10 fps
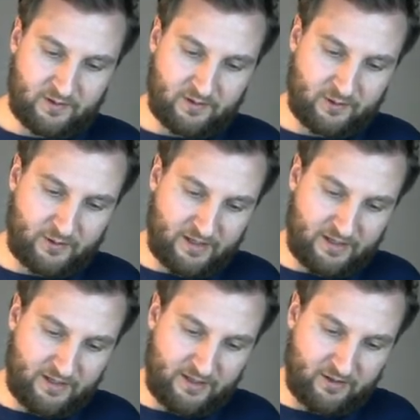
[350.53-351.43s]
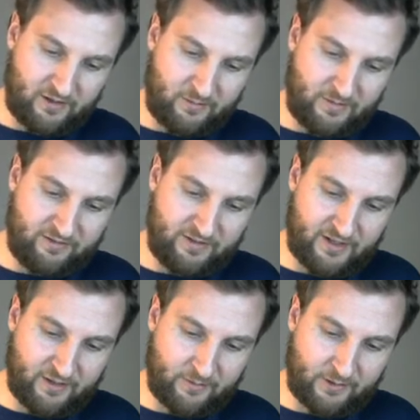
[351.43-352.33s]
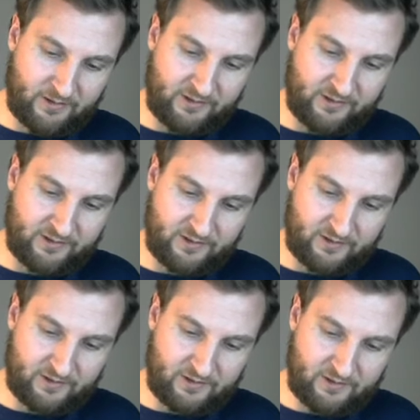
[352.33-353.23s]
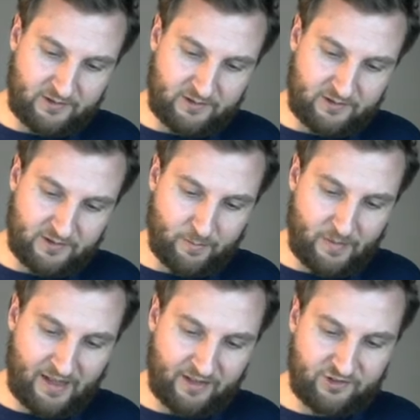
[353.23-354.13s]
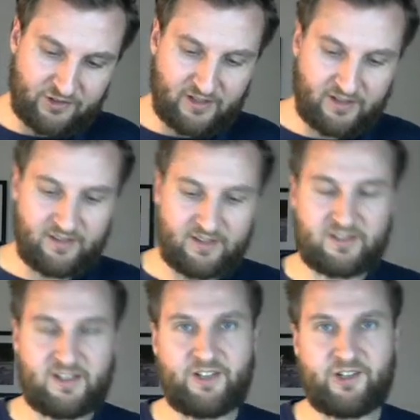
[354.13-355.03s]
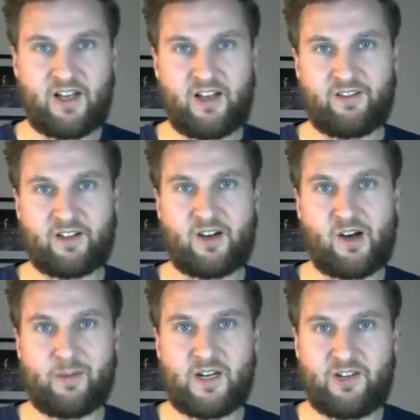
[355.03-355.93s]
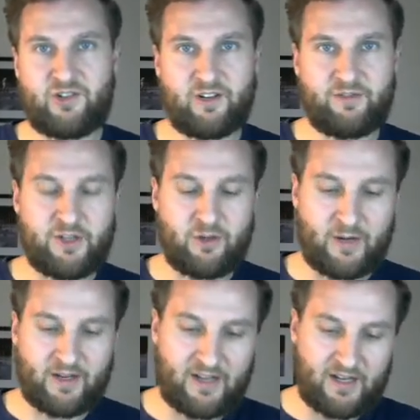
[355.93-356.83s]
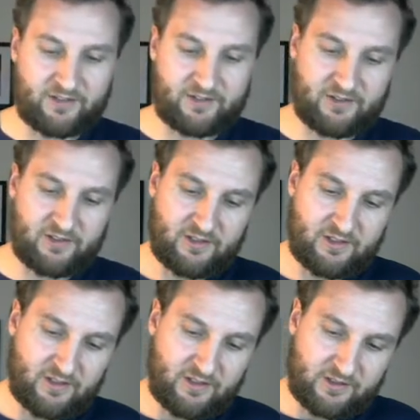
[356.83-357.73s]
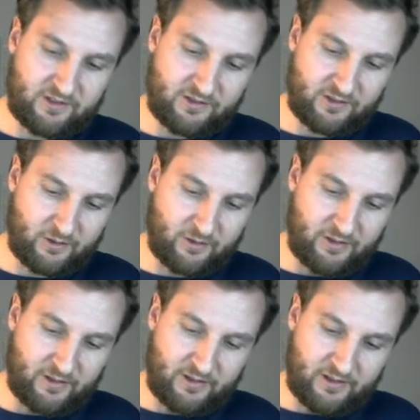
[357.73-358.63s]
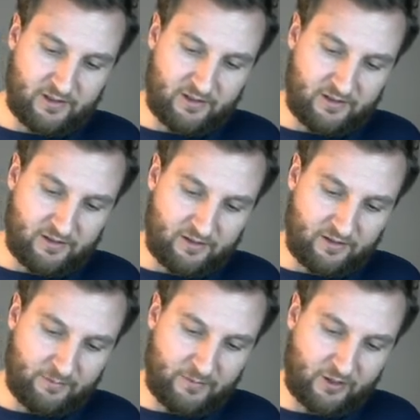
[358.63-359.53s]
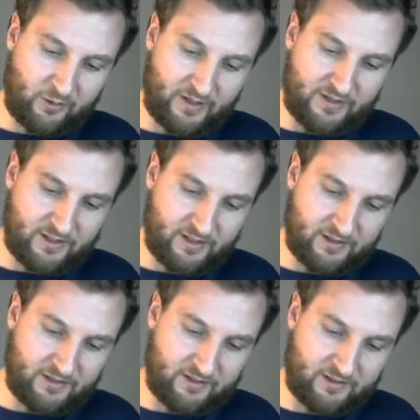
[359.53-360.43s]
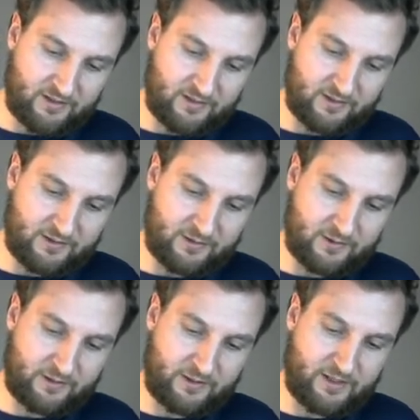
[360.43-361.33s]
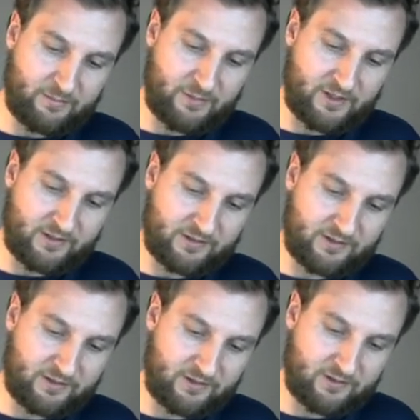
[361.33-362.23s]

So I need all my variables to match. And at this stage, I have a combination of u and x. So I'm not quite done. So I'll clean up this.